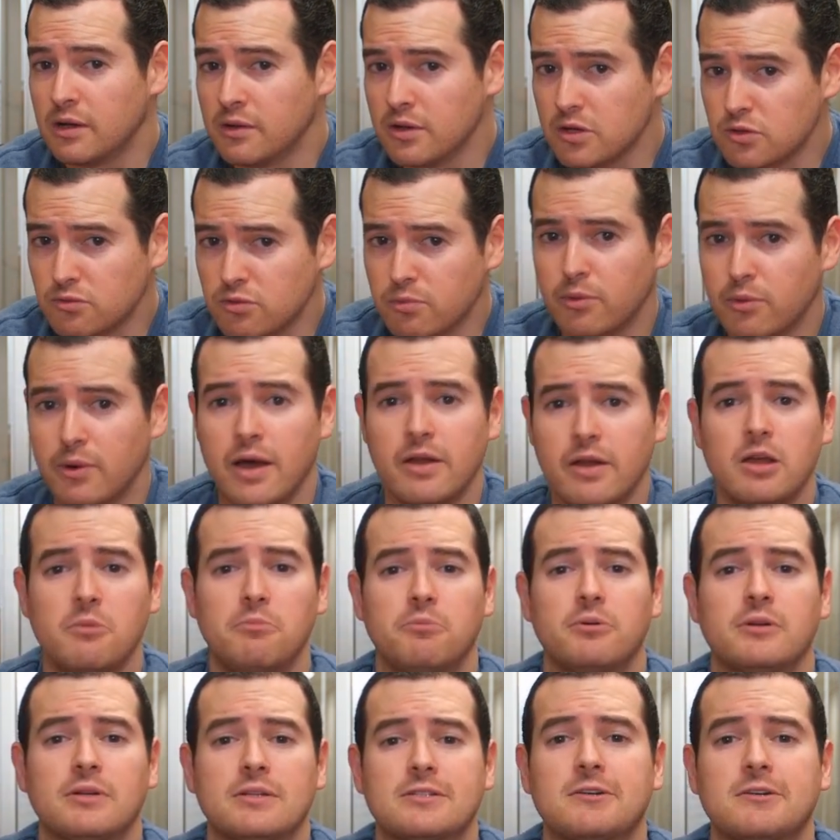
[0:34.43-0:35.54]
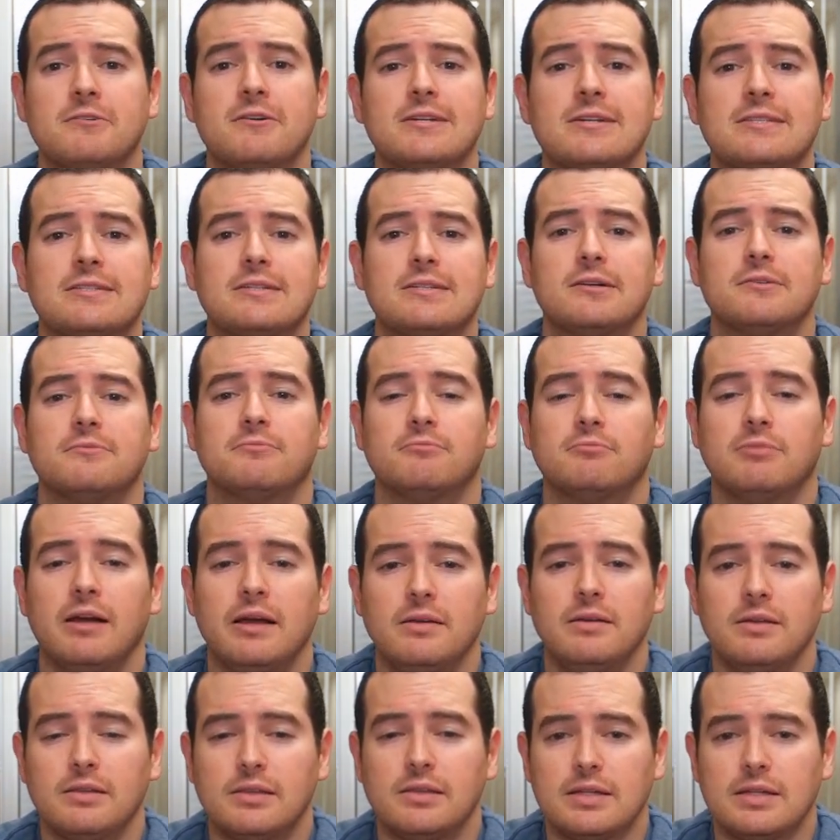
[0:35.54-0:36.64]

This Rumor Roundup, let's go ahead and start rounding